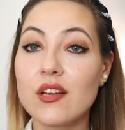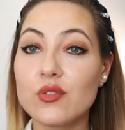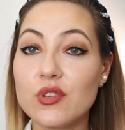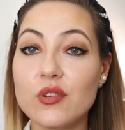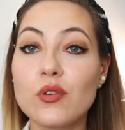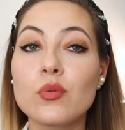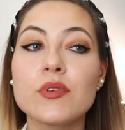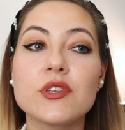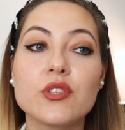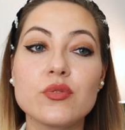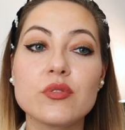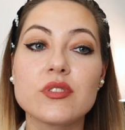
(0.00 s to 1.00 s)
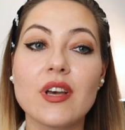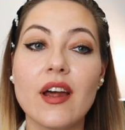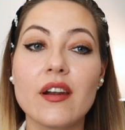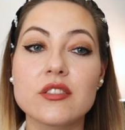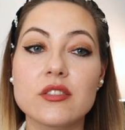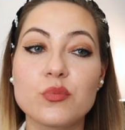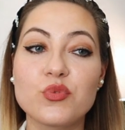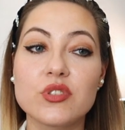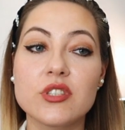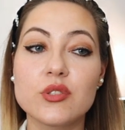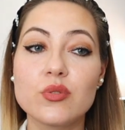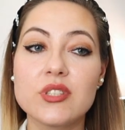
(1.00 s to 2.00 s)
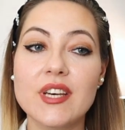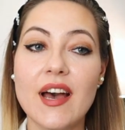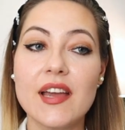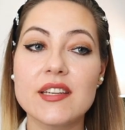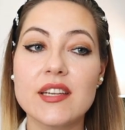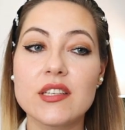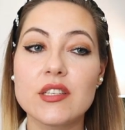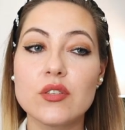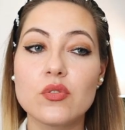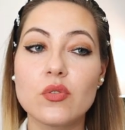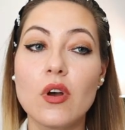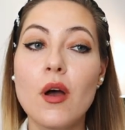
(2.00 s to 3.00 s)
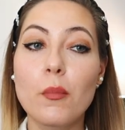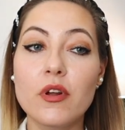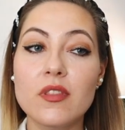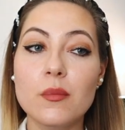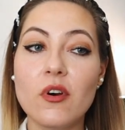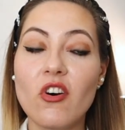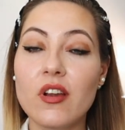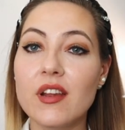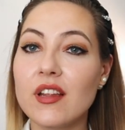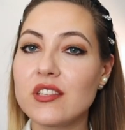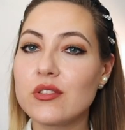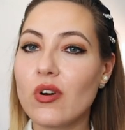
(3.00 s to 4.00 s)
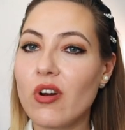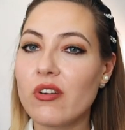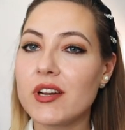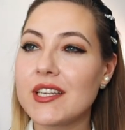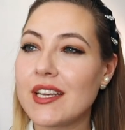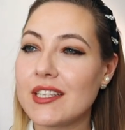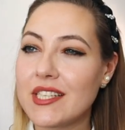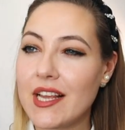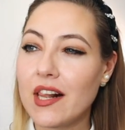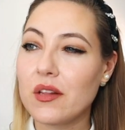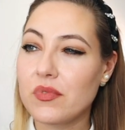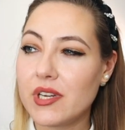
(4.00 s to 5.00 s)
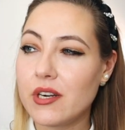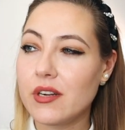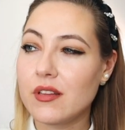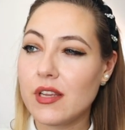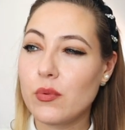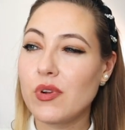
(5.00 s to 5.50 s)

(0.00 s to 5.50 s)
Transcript: do you know when shoes are somewhat too tight and you put them on and you already can tell where they